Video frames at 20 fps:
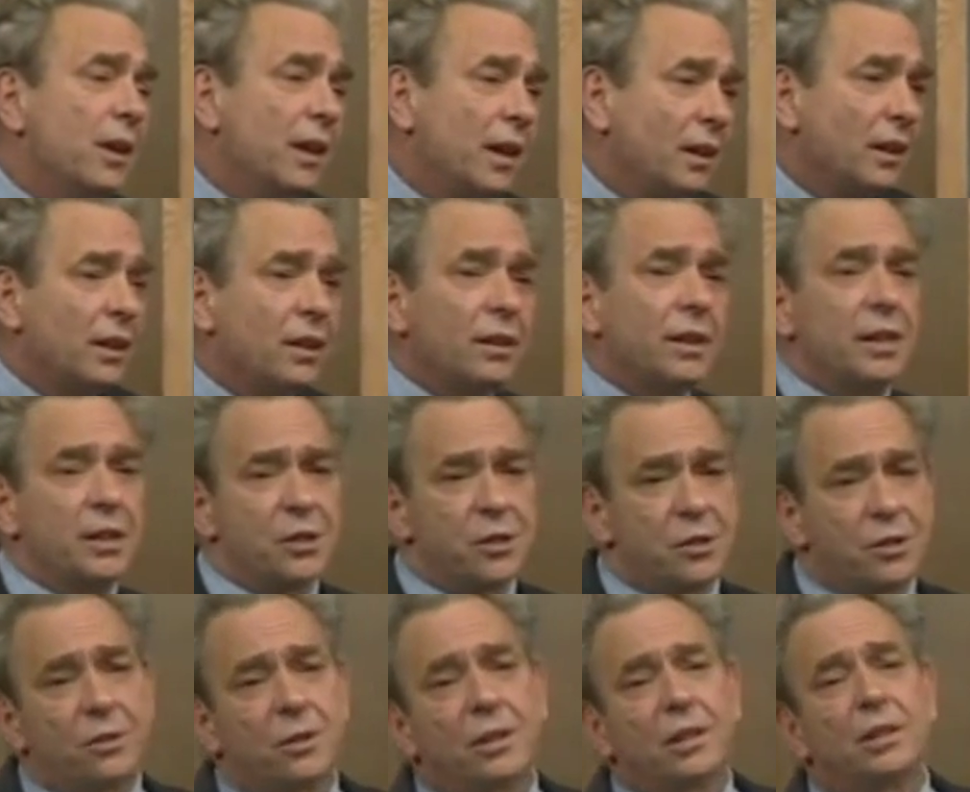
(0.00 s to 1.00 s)
a little
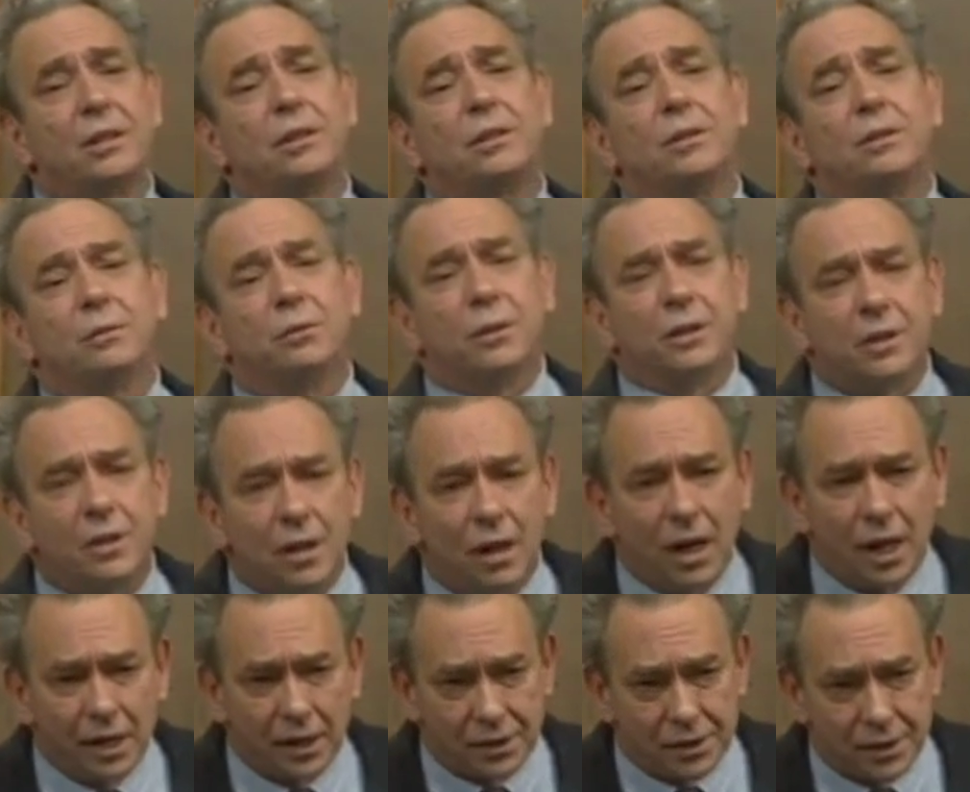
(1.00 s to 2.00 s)
historical
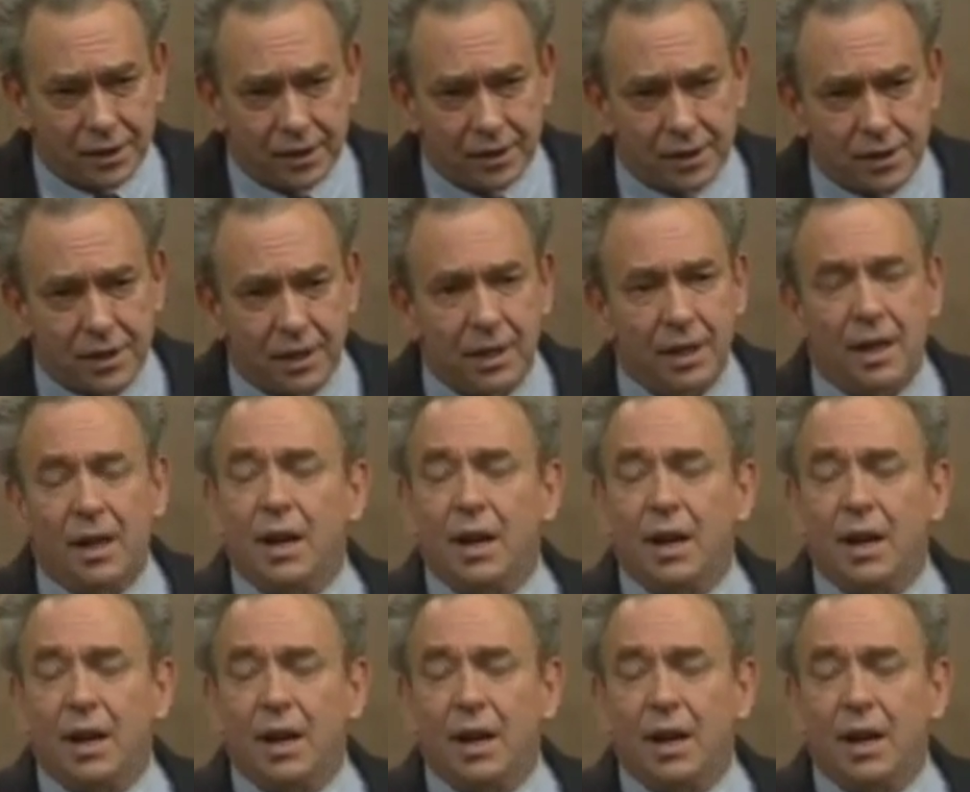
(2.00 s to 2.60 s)
reconnaissance